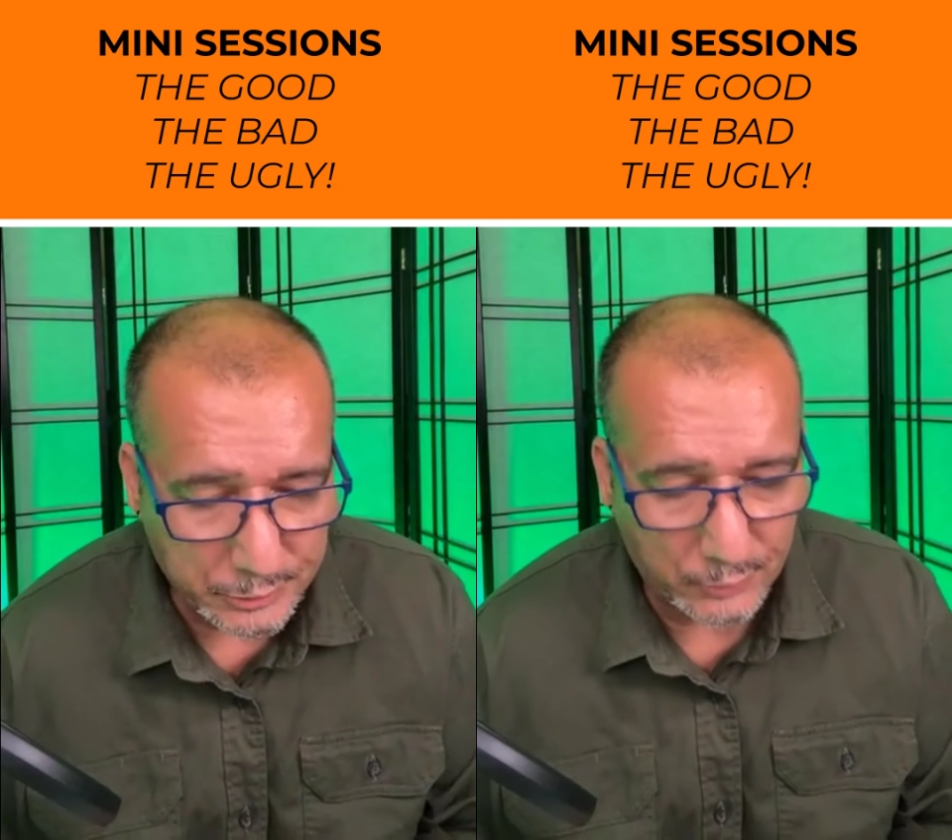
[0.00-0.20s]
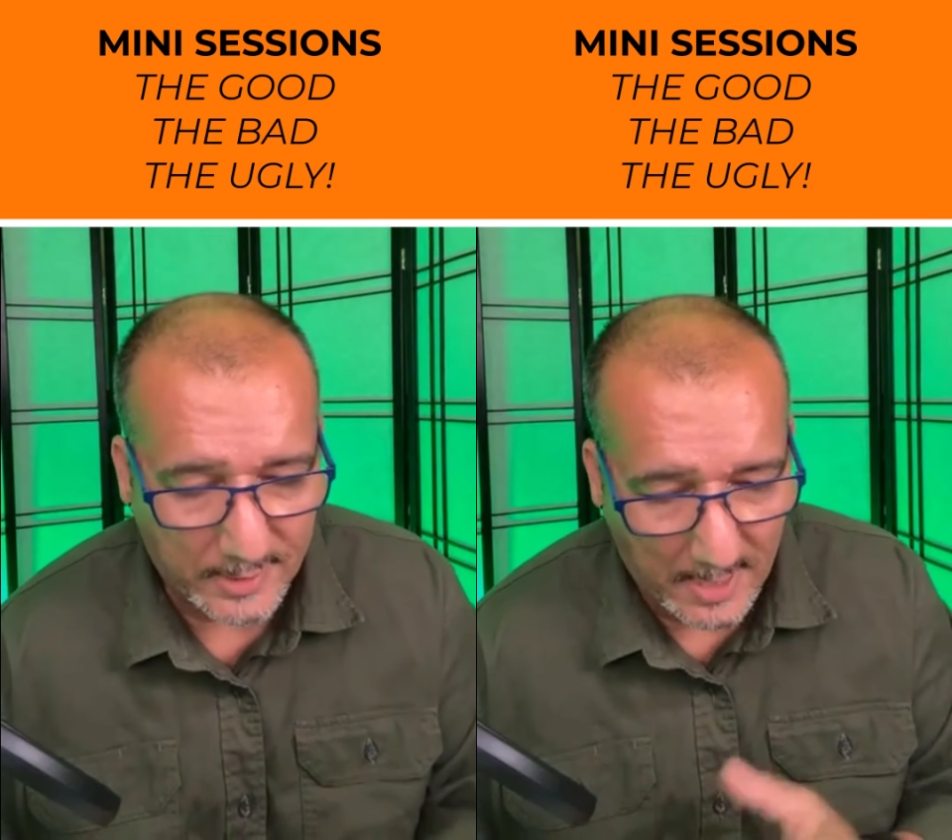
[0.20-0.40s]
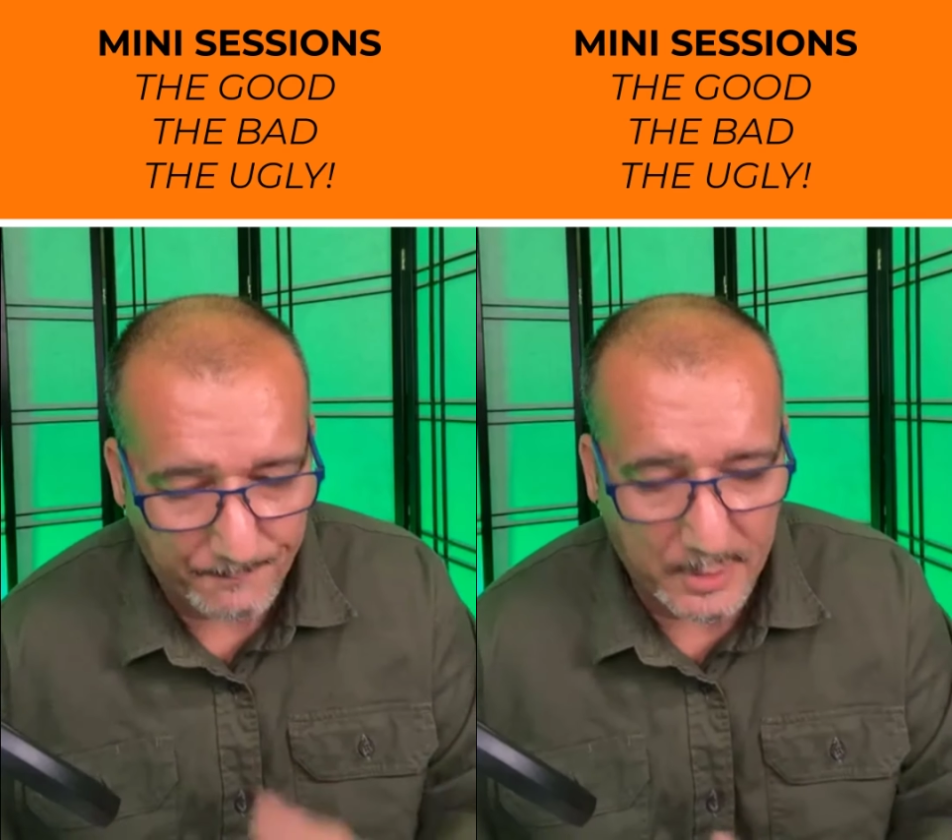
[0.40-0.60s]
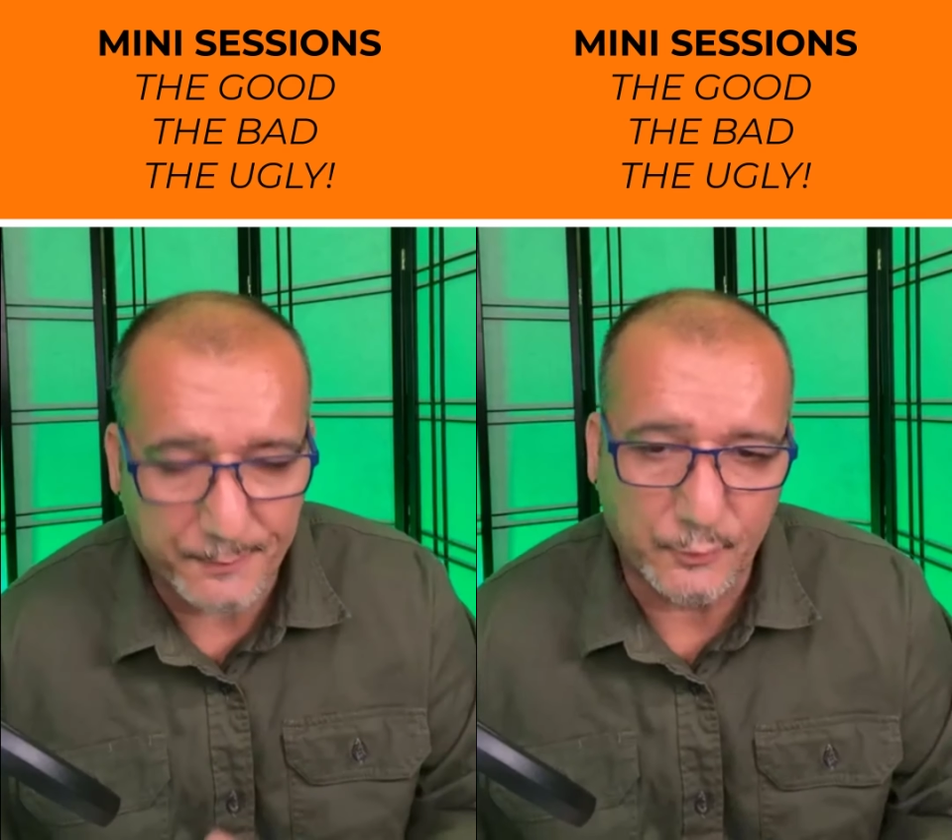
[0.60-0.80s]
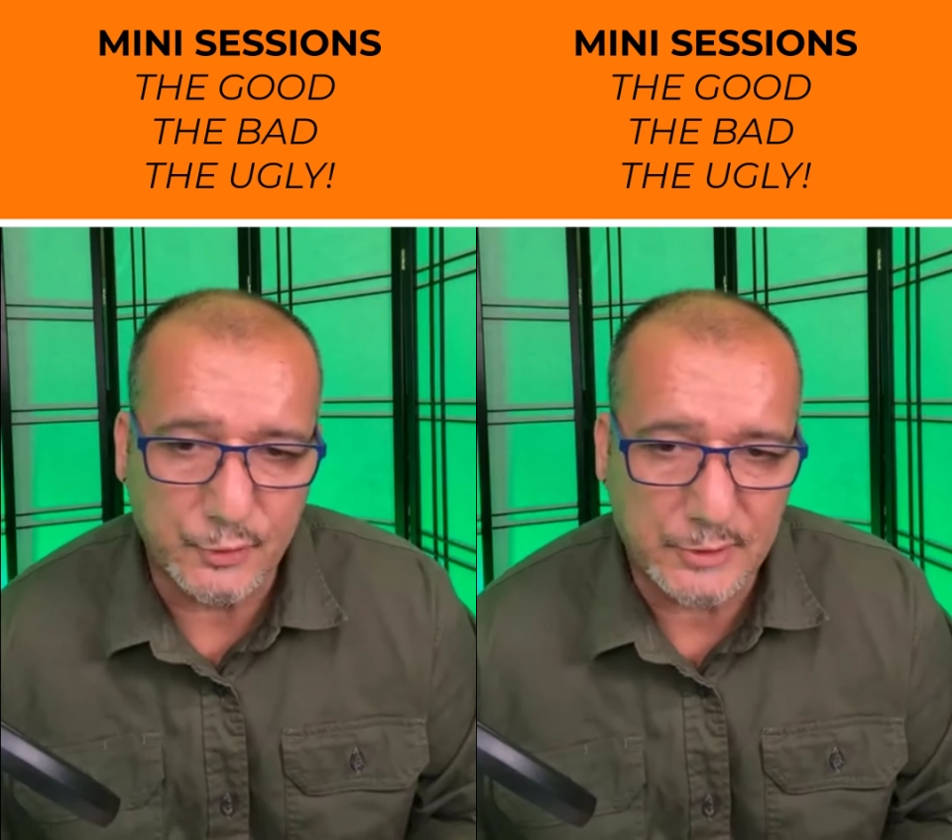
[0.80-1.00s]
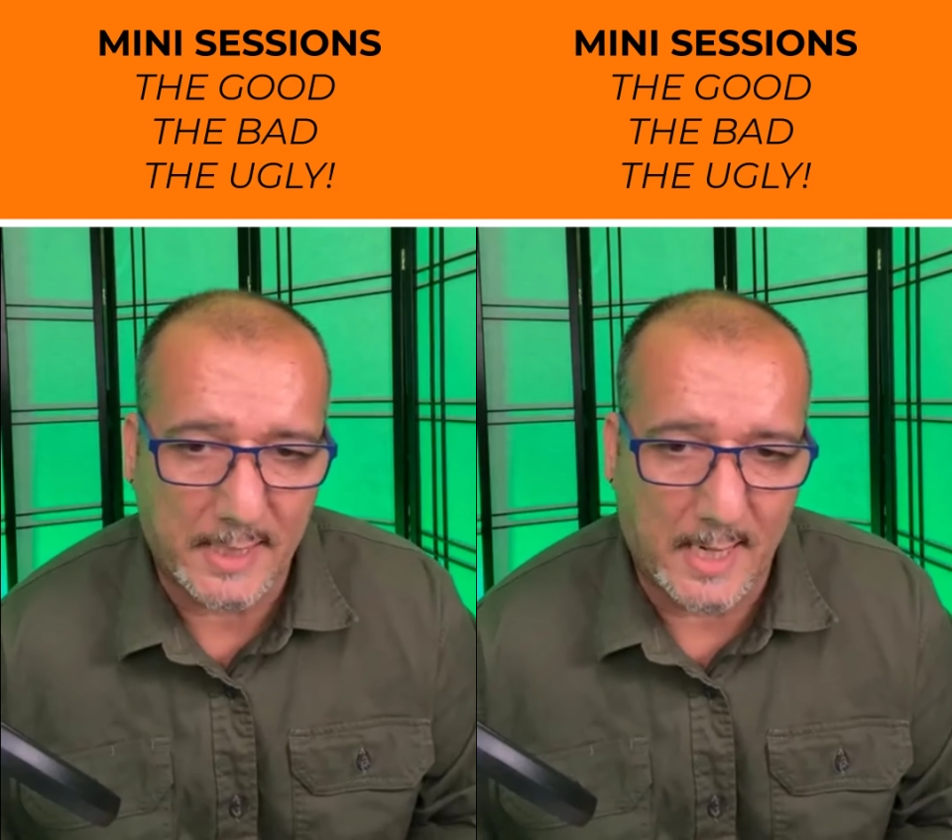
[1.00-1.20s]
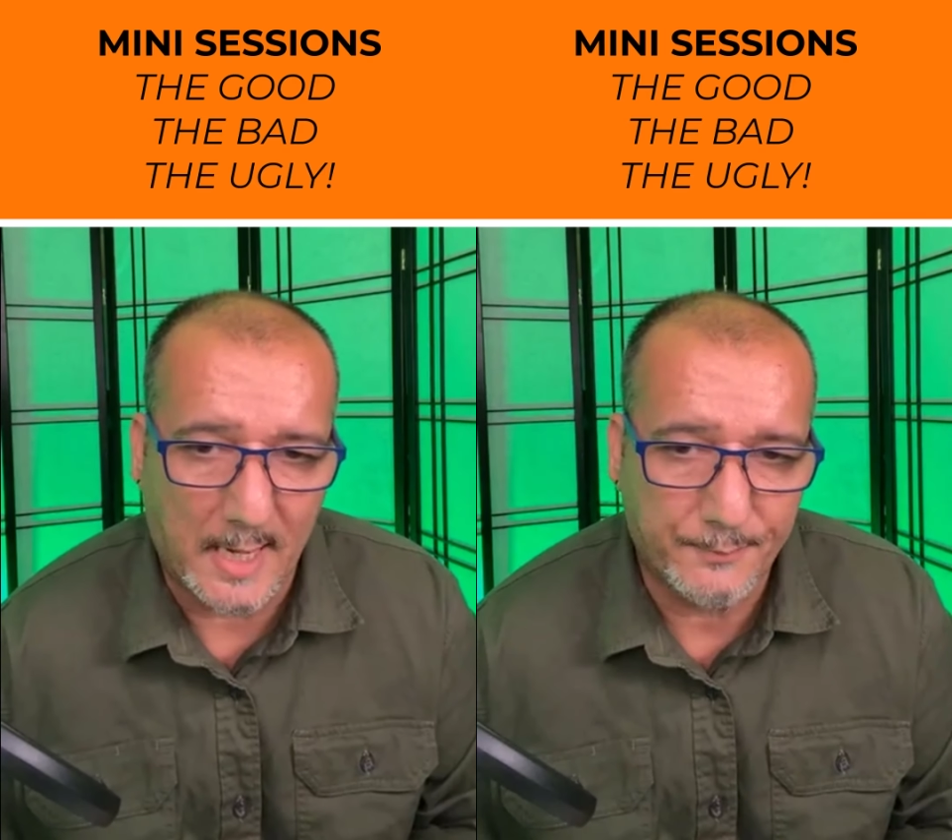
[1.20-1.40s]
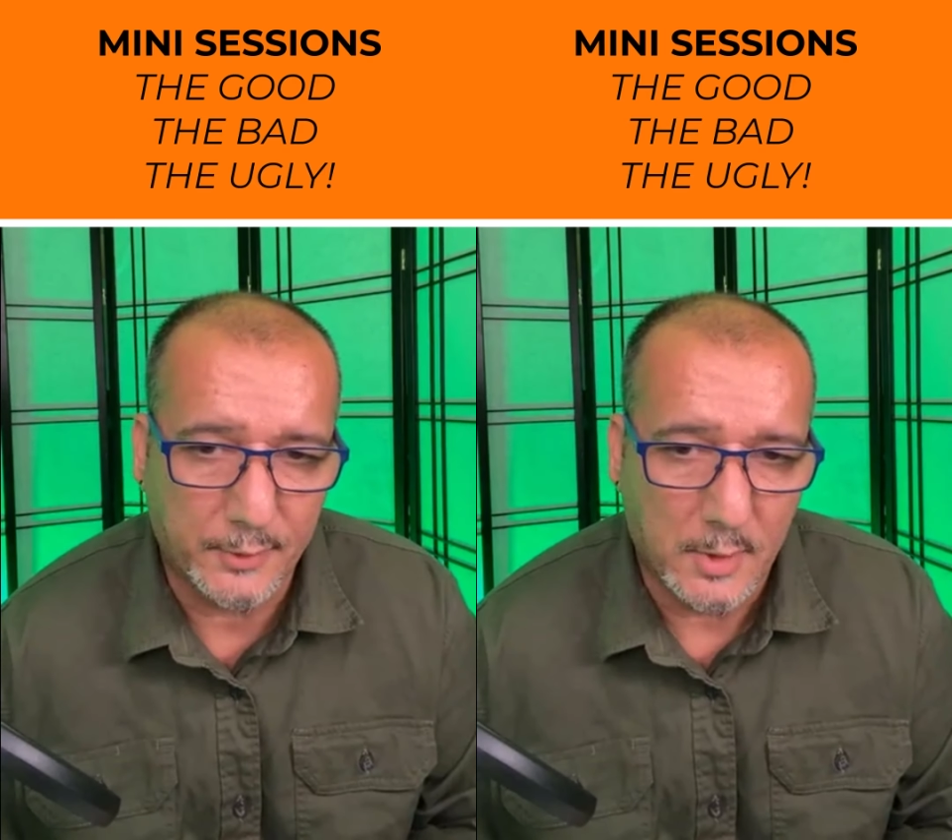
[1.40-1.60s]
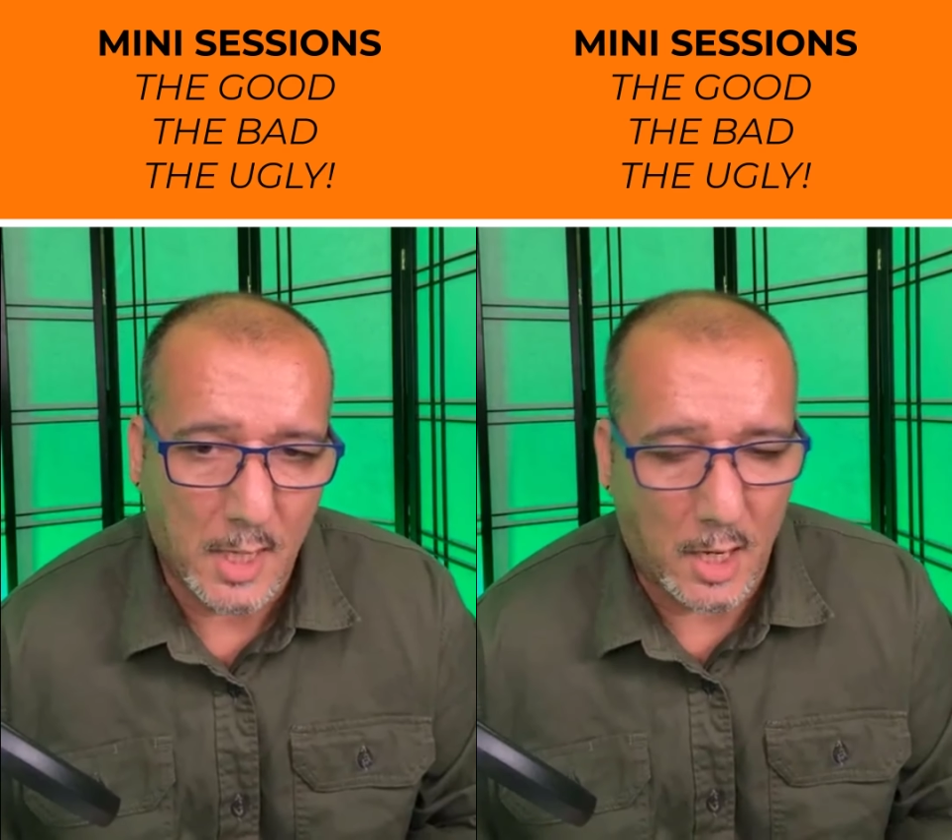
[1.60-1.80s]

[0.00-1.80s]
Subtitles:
Did you get people to sign up?